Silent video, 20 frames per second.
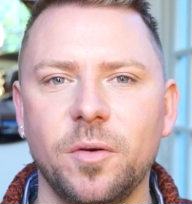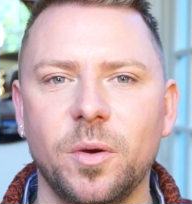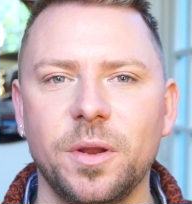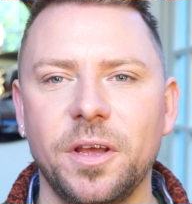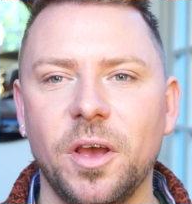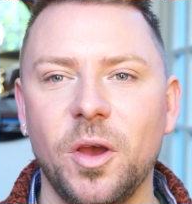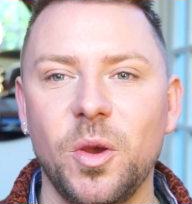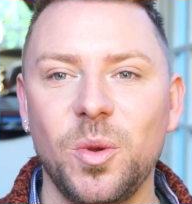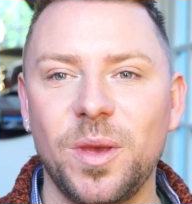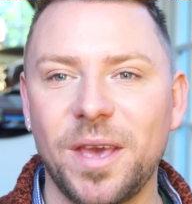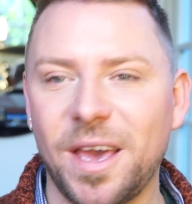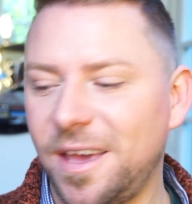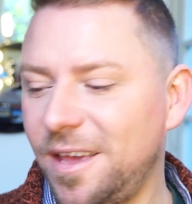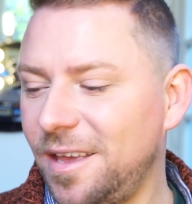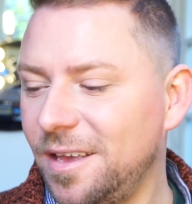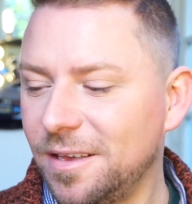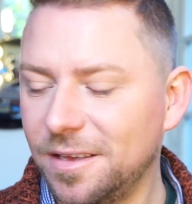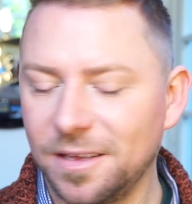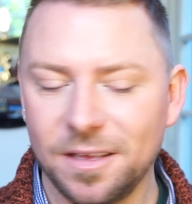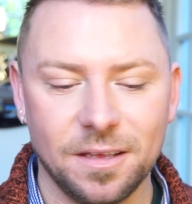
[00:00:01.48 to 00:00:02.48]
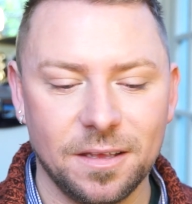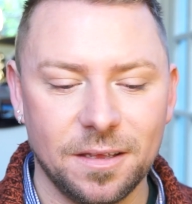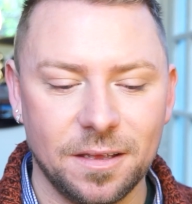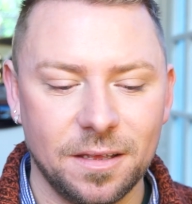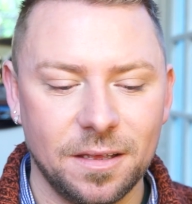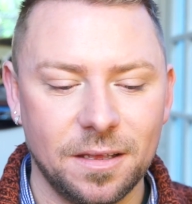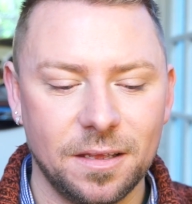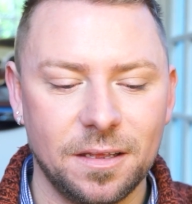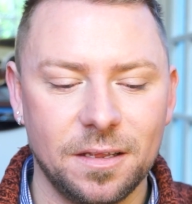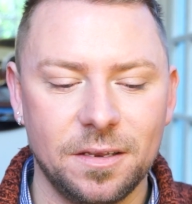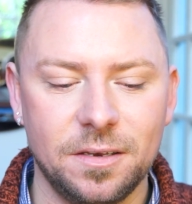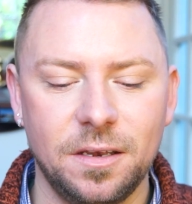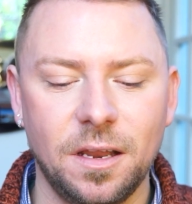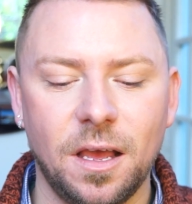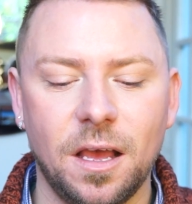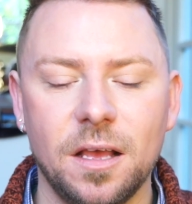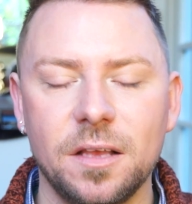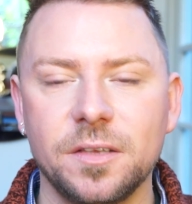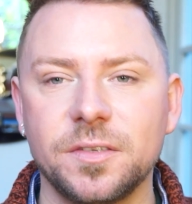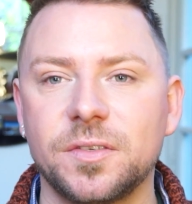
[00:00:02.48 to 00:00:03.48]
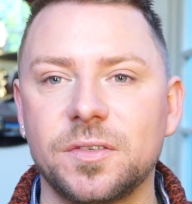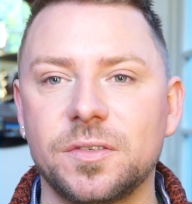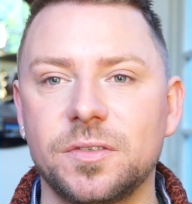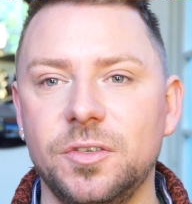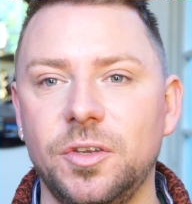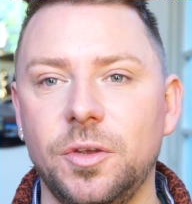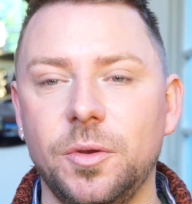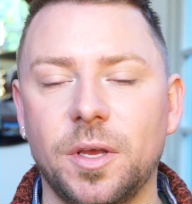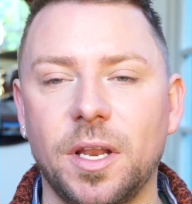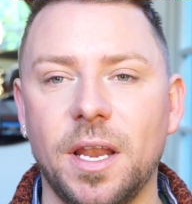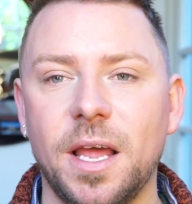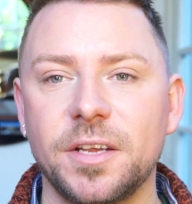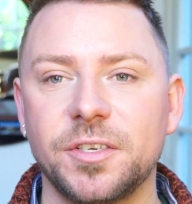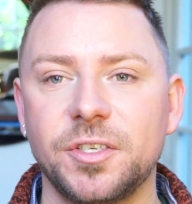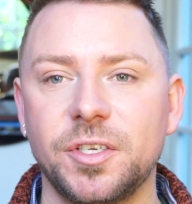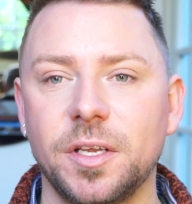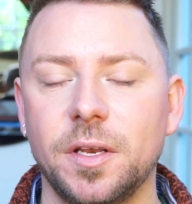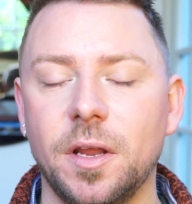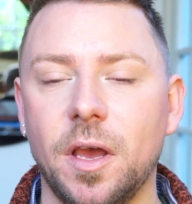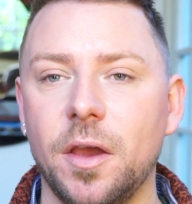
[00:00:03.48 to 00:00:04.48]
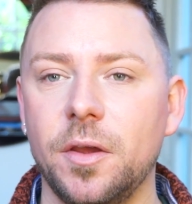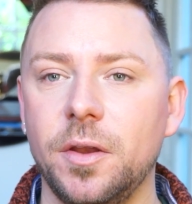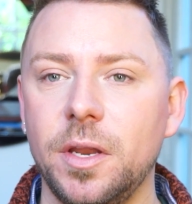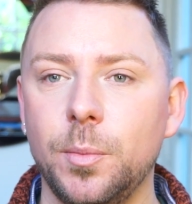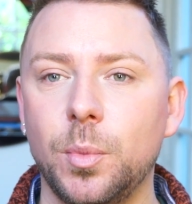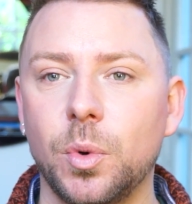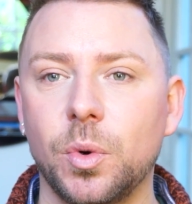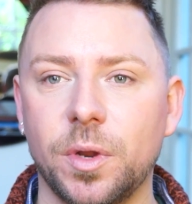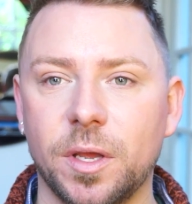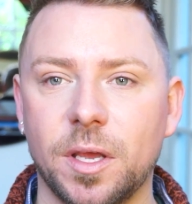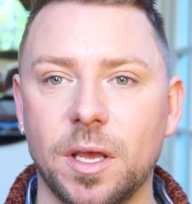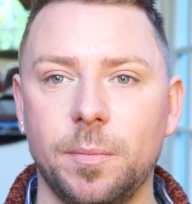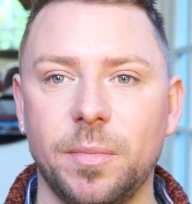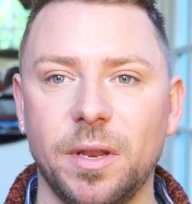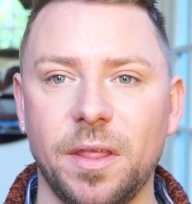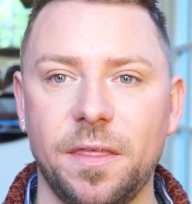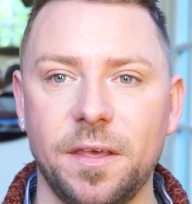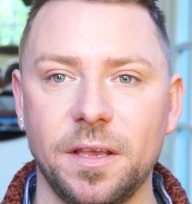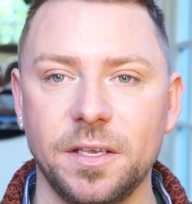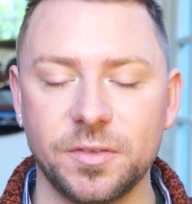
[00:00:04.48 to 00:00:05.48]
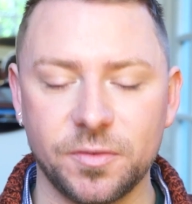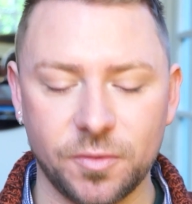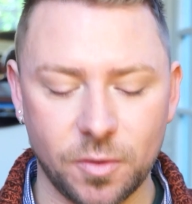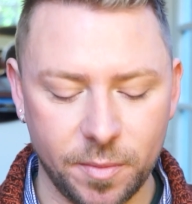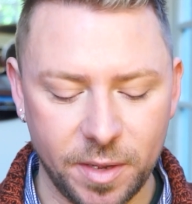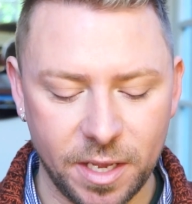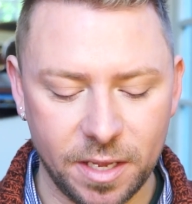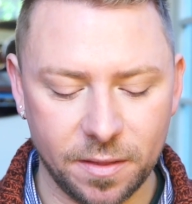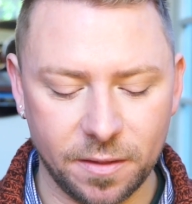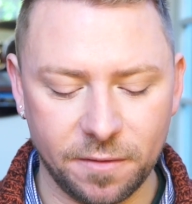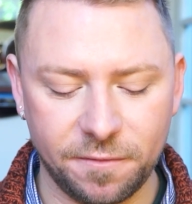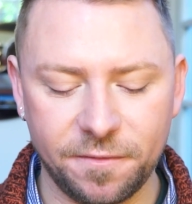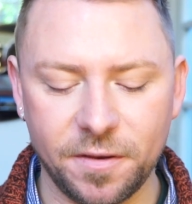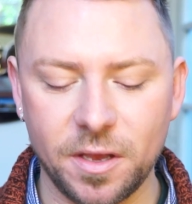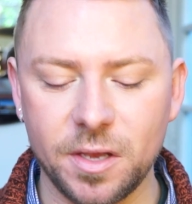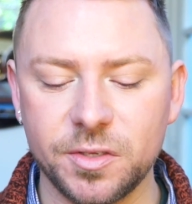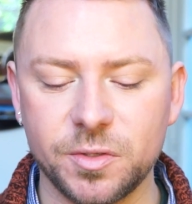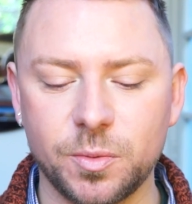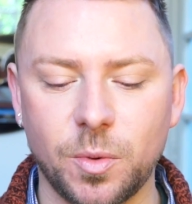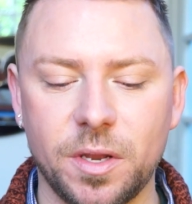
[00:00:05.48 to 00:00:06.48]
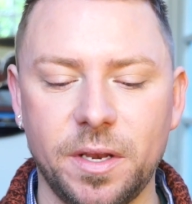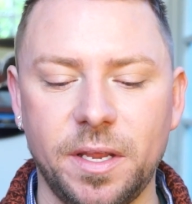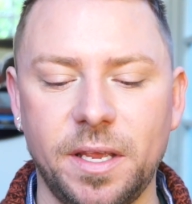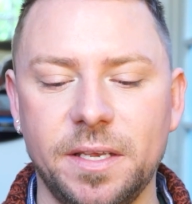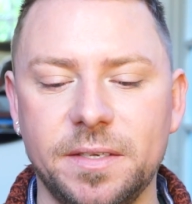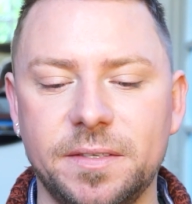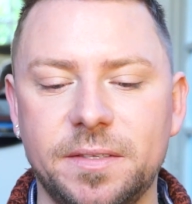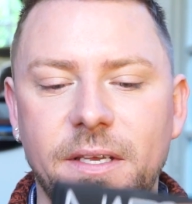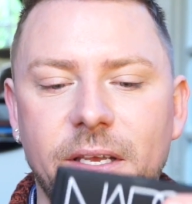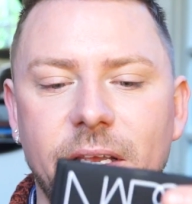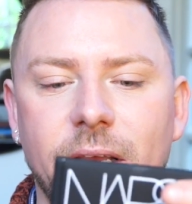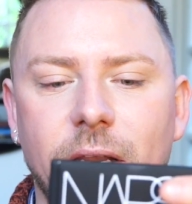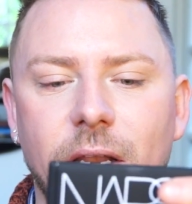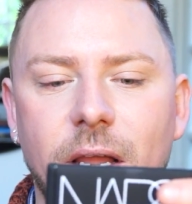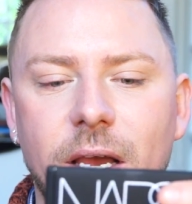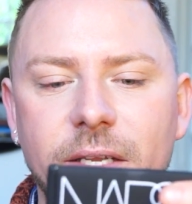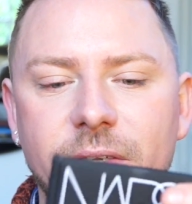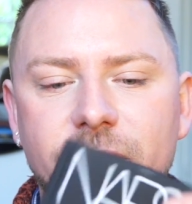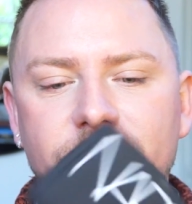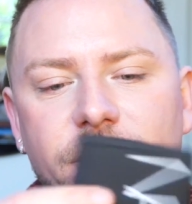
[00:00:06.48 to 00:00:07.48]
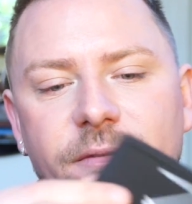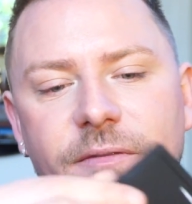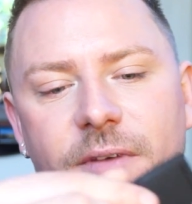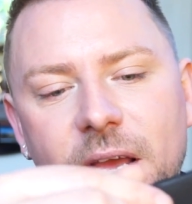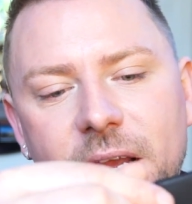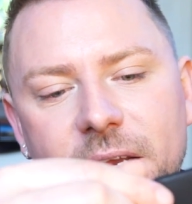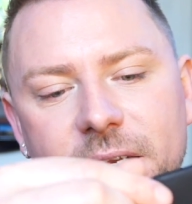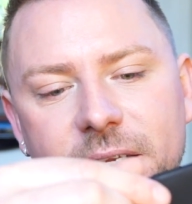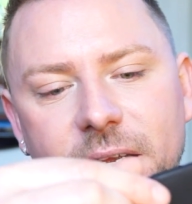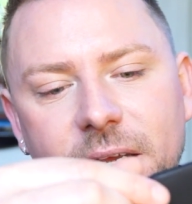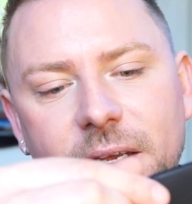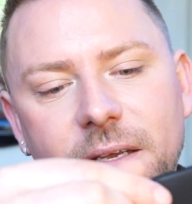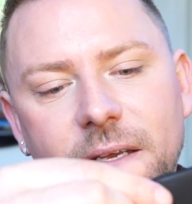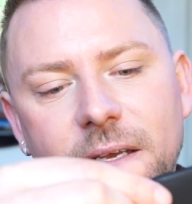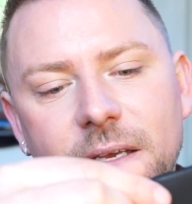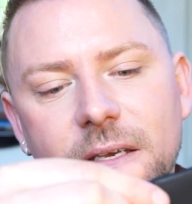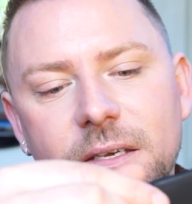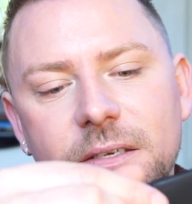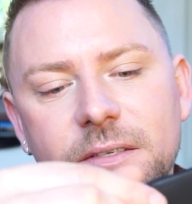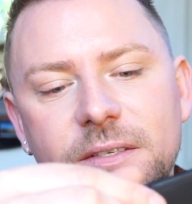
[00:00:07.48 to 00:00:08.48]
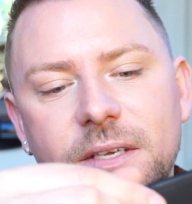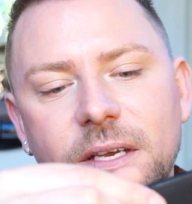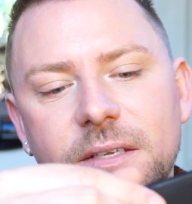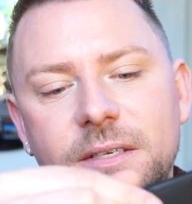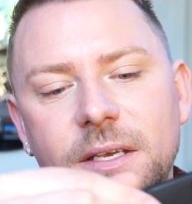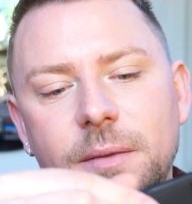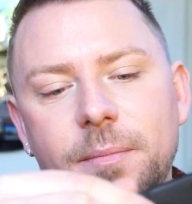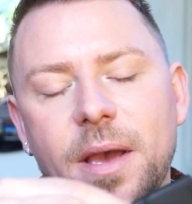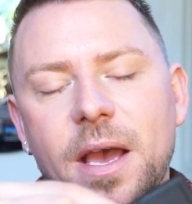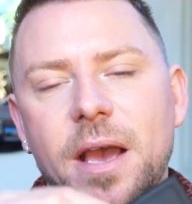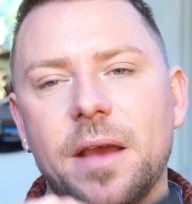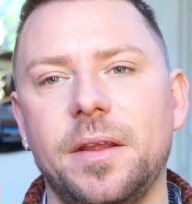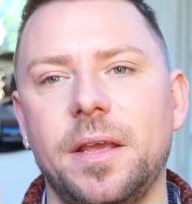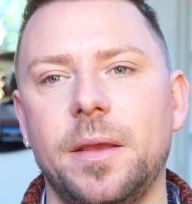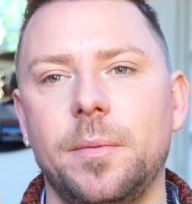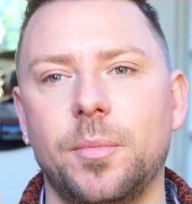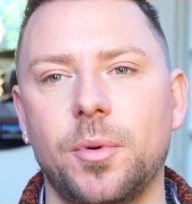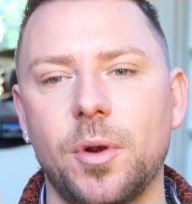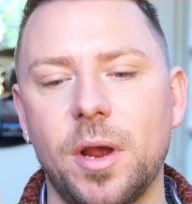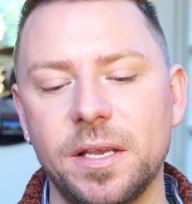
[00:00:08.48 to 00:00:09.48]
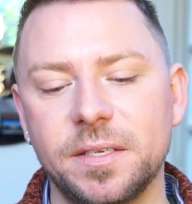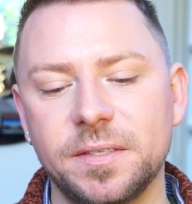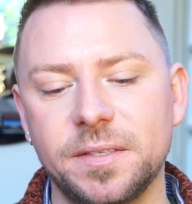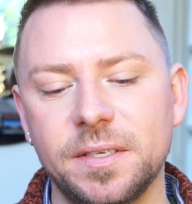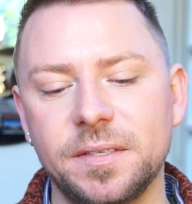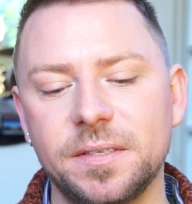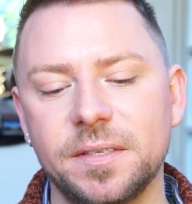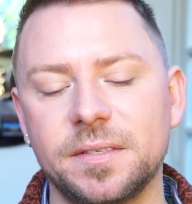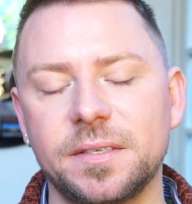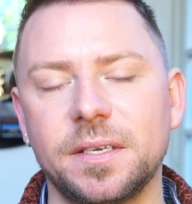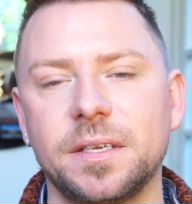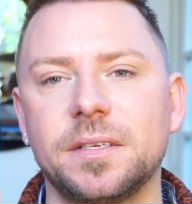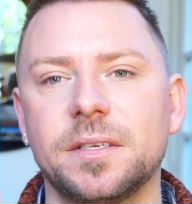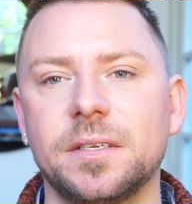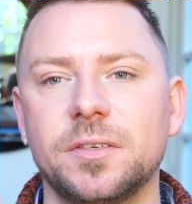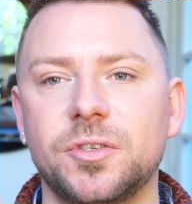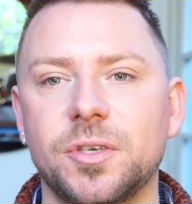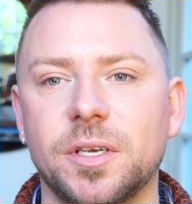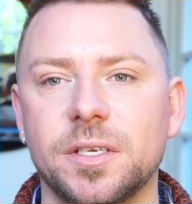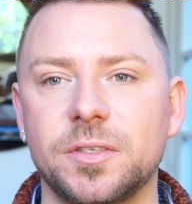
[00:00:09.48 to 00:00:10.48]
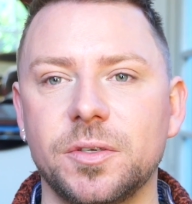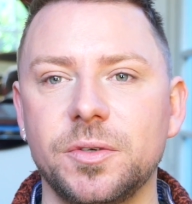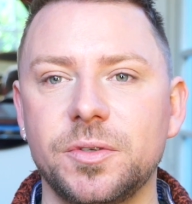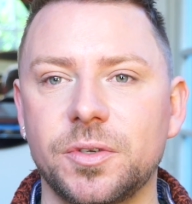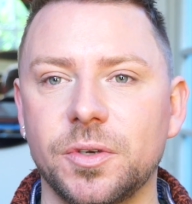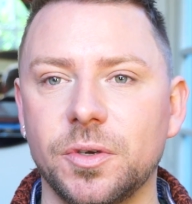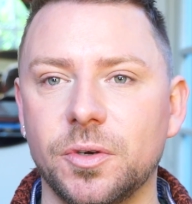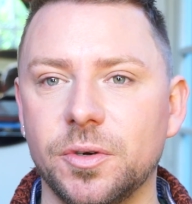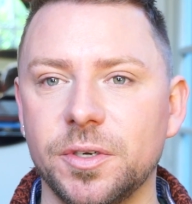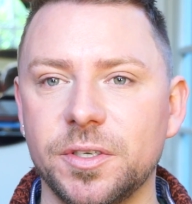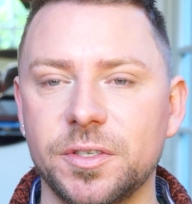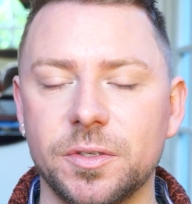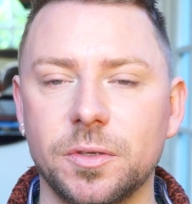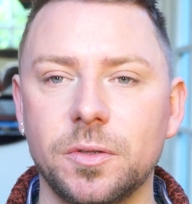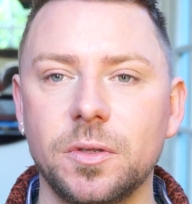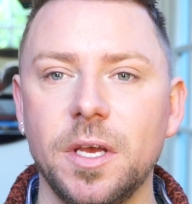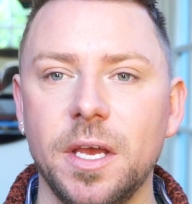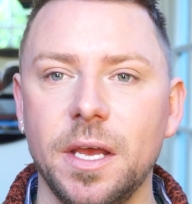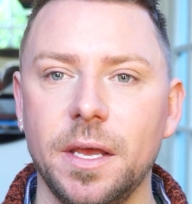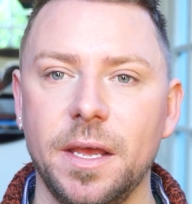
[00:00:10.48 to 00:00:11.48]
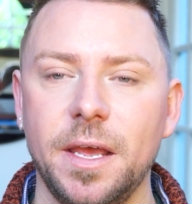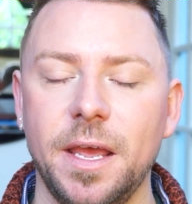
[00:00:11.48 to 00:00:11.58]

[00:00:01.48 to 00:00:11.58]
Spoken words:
Everyone, okay, Nars new collection. I only bought a couple of things from it. The first one is the light reflecting setting powder impress. This is in translucent crystal.